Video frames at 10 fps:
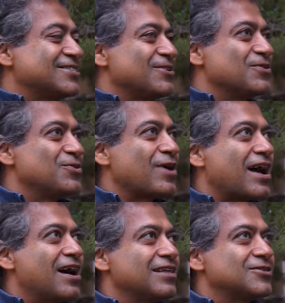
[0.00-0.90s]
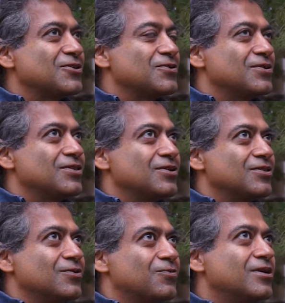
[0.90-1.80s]
So you
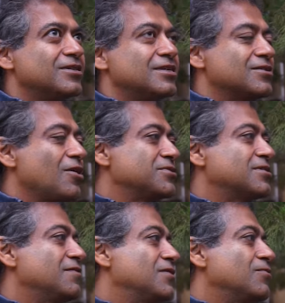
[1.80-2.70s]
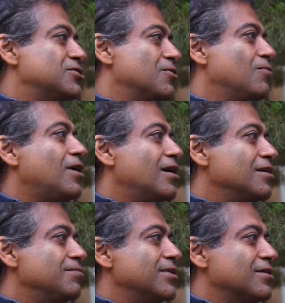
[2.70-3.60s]
the world doesn't always give you what you
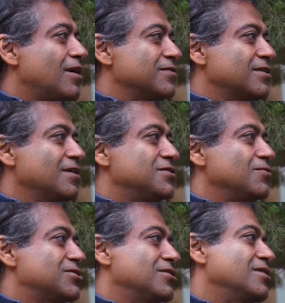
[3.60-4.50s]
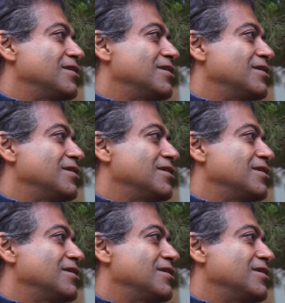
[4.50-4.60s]
want, but it often gives you what you